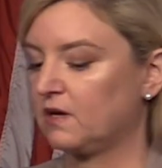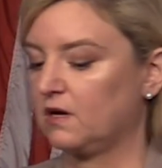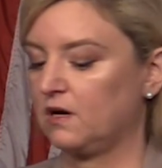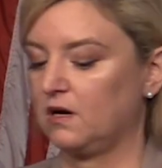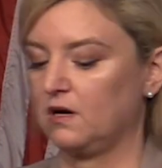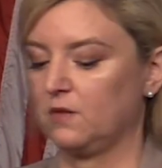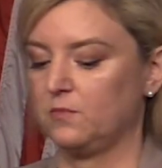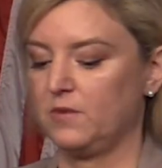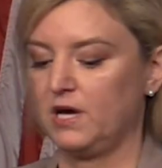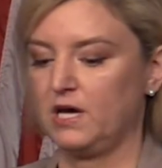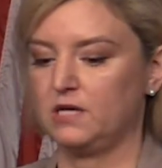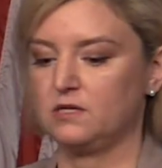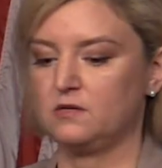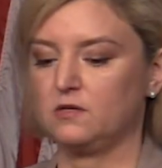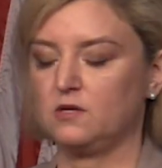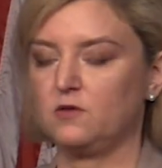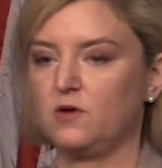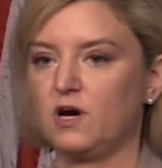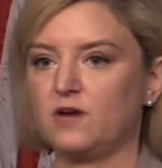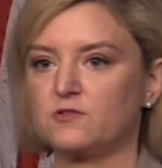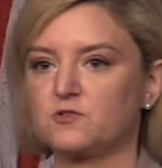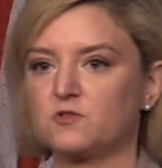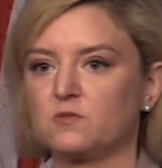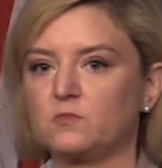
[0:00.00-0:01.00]
Um, and you
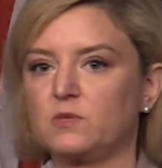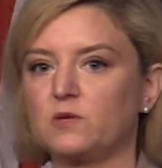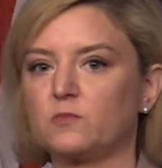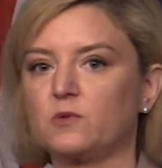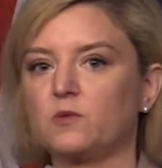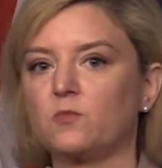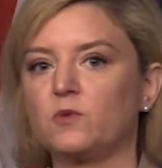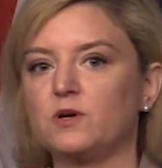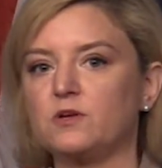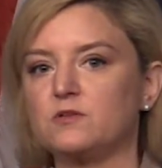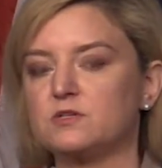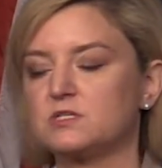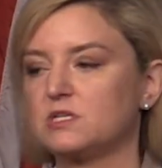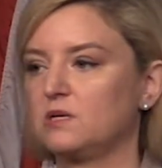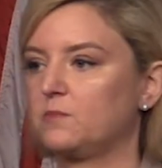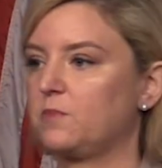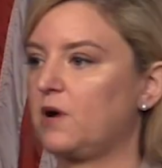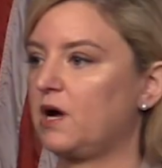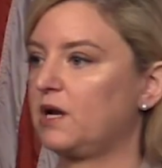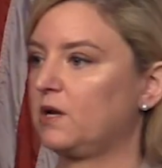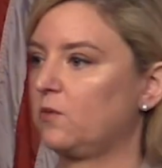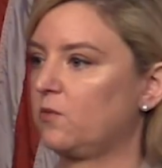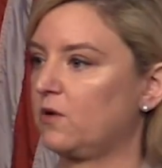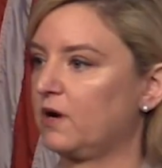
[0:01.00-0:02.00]
have to remember, when you see
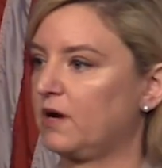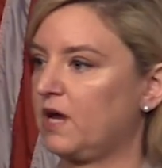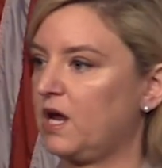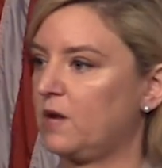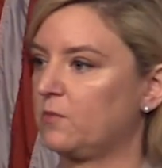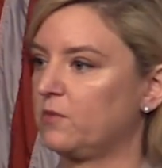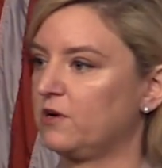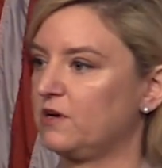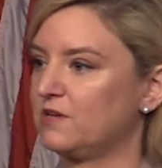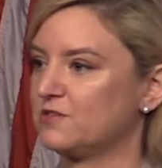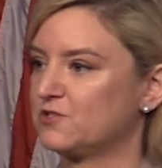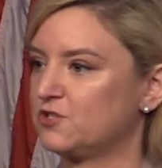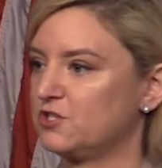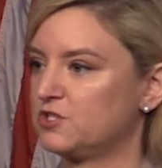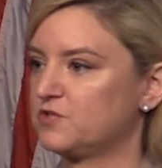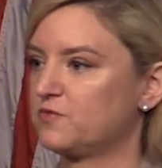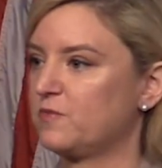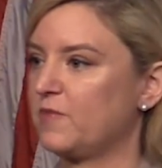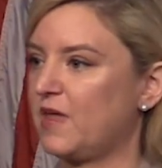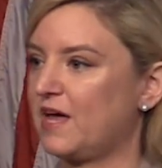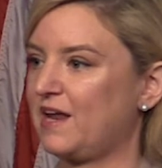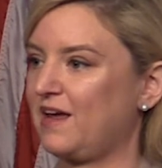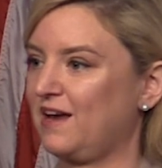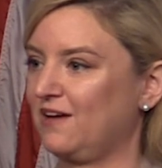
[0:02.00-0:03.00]
body-worn camera, it's just
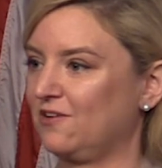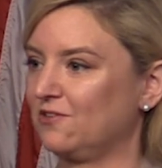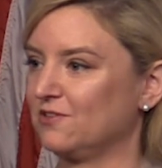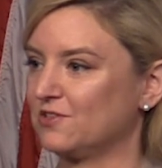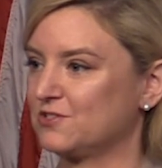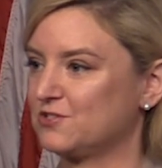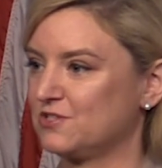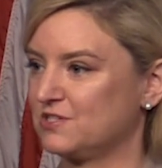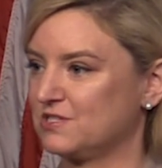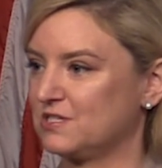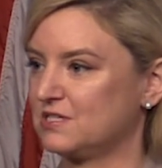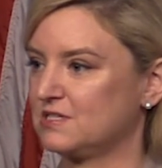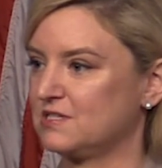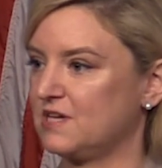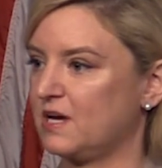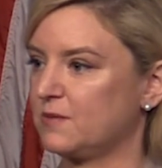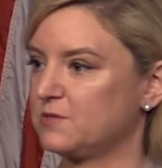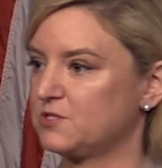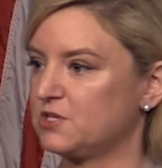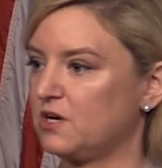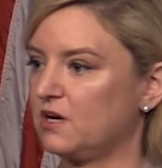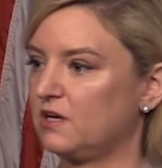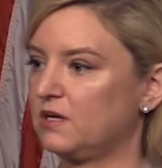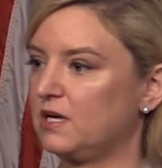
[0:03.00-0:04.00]
from that angle. It's just a
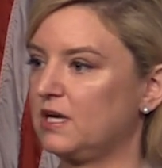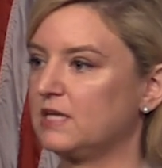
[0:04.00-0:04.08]
snapshot.